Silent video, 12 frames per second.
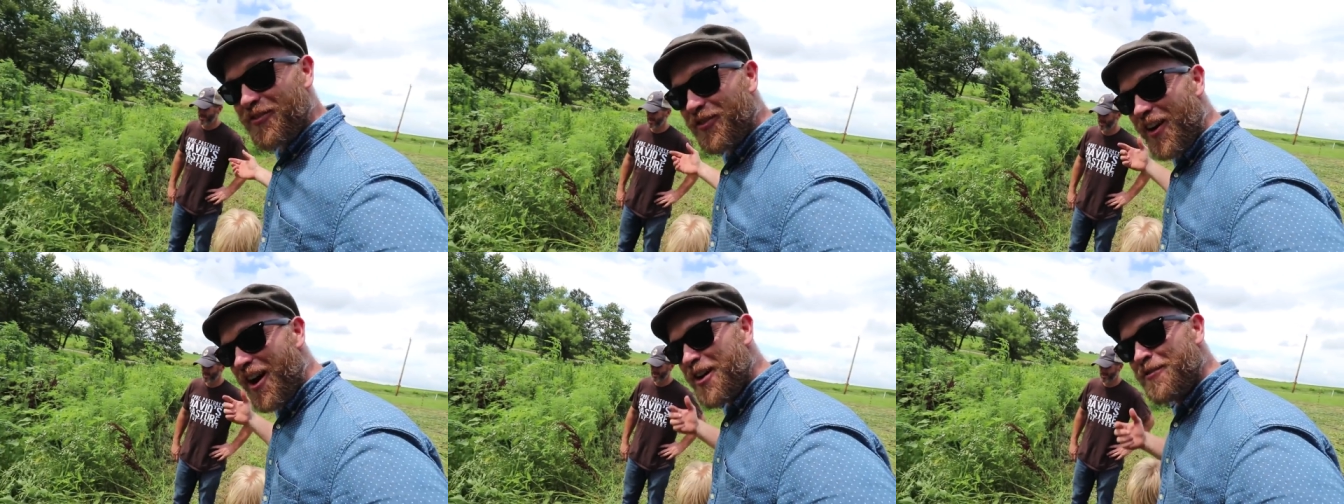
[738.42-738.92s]
a
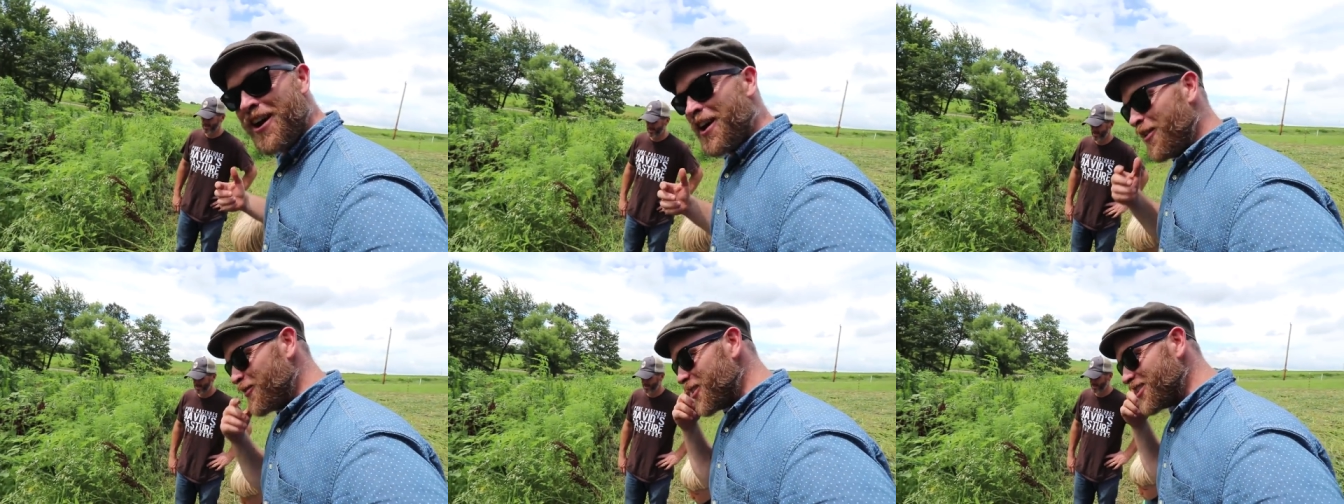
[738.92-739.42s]
farm
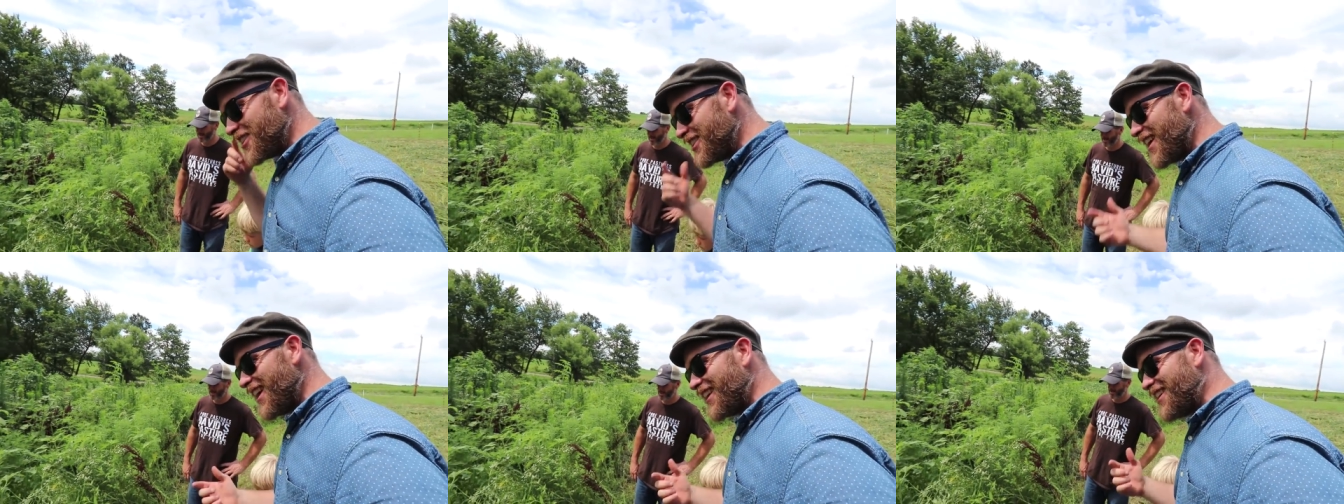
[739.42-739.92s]
for
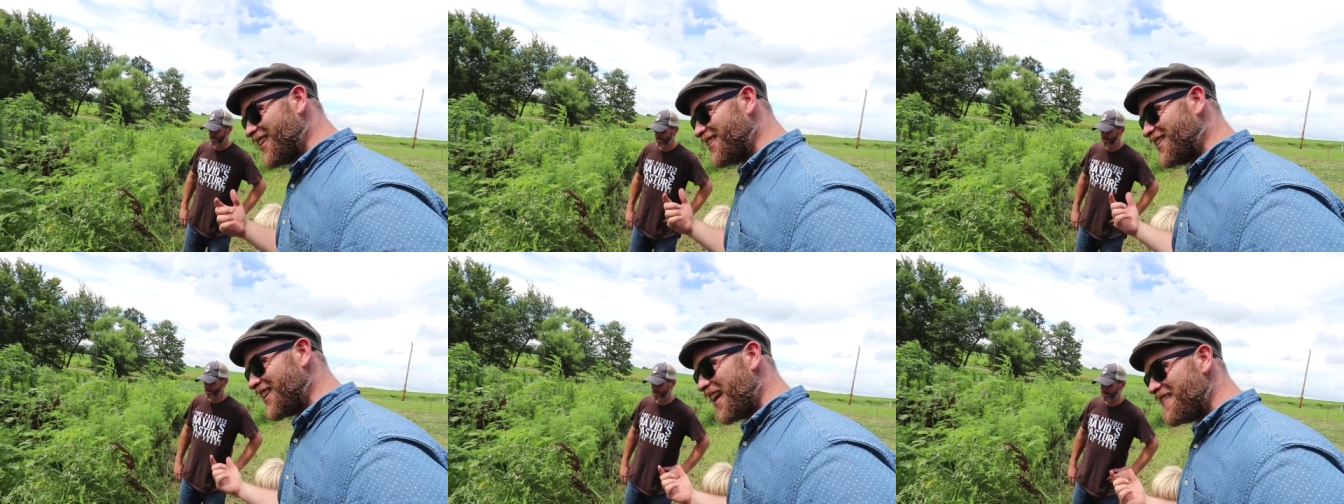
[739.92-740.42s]
six or
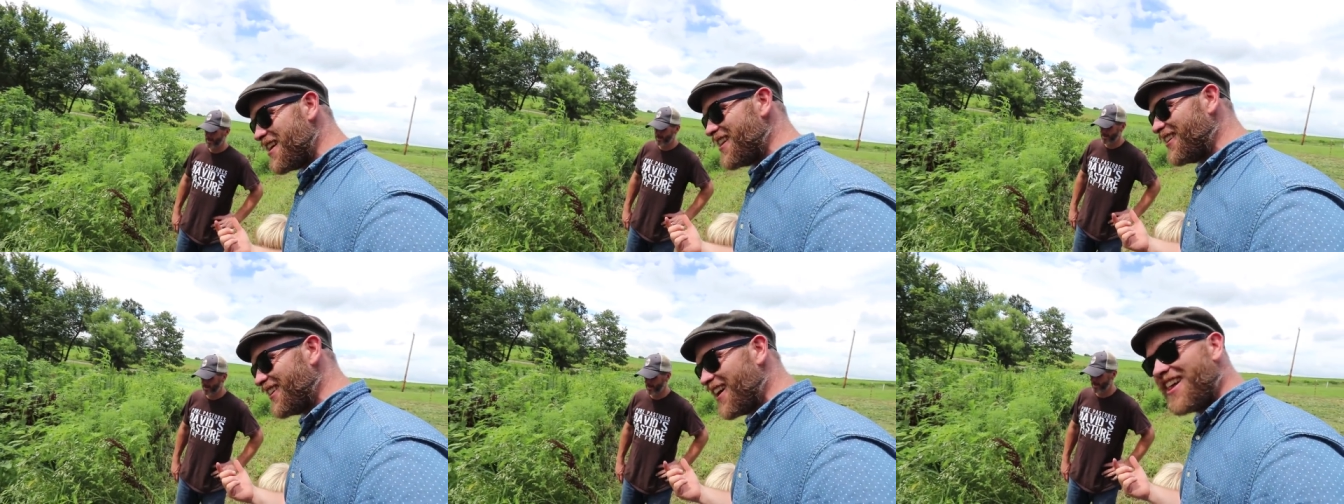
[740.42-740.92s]
seven
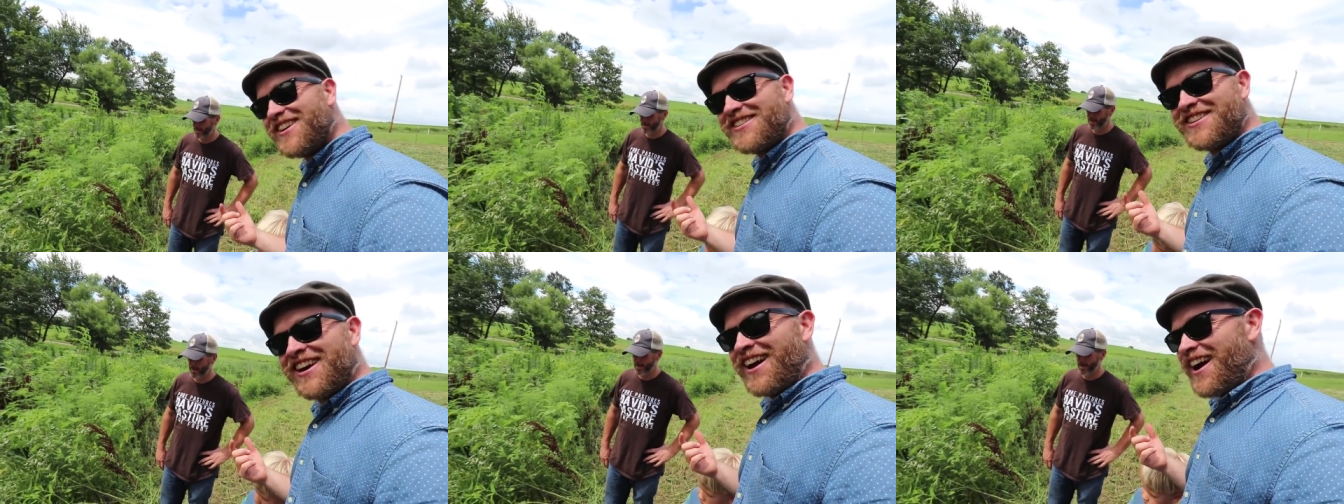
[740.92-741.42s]
hundred
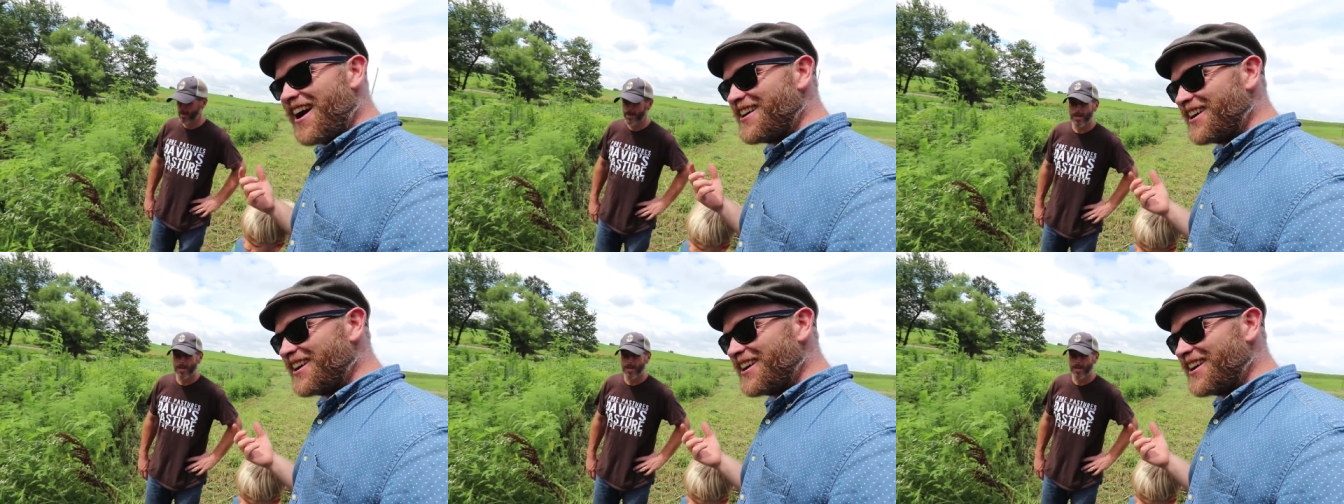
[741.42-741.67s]
dollars? Are